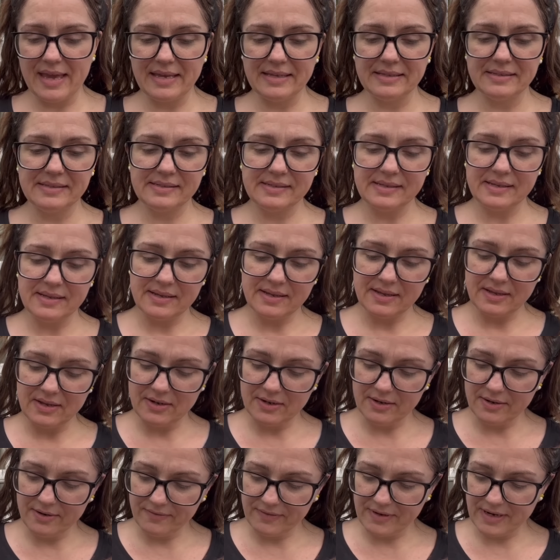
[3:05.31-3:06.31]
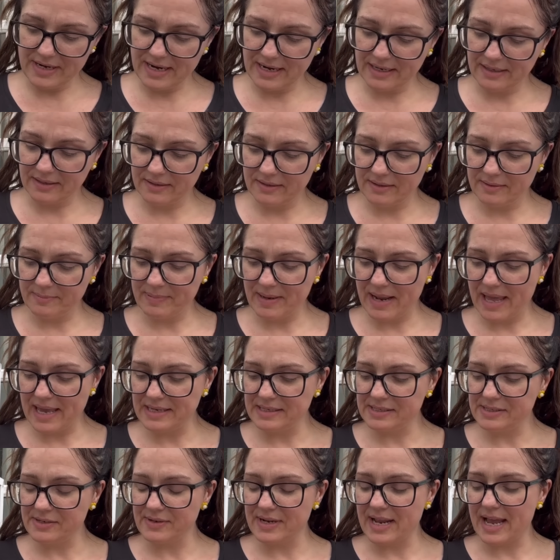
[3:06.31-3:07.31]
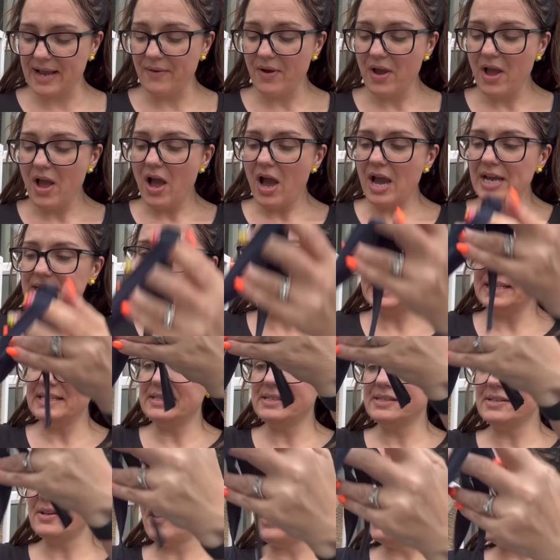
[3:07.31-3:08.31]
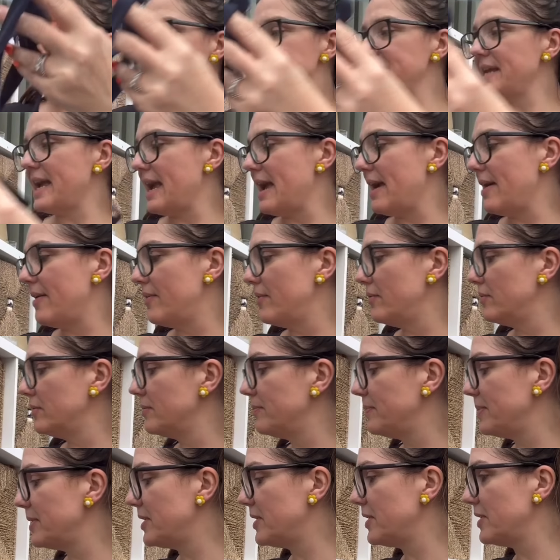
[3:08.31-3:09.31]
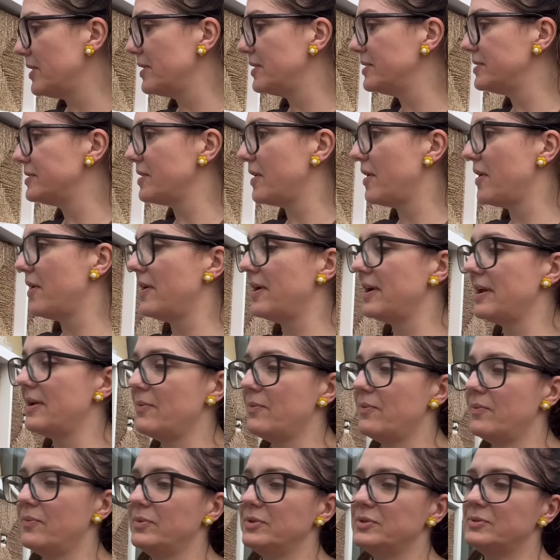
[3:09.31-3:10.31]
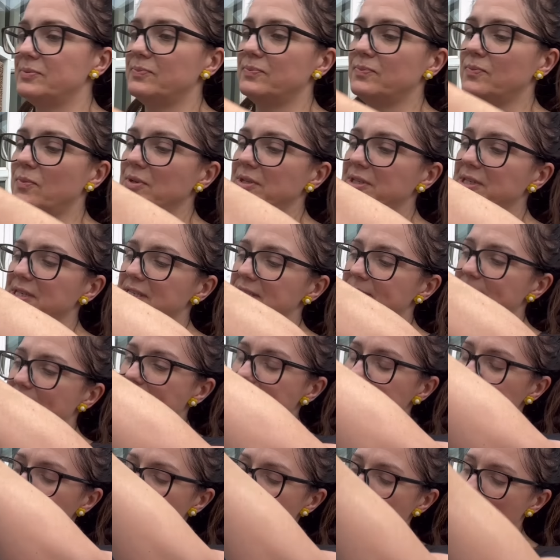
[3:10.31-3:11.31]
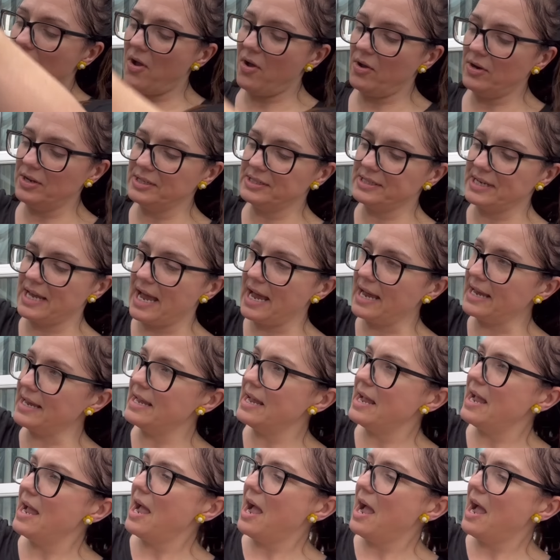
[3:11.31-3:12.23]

It's a lovely little playsuit. Now, I did size down because I was wanting to make this for my holiday.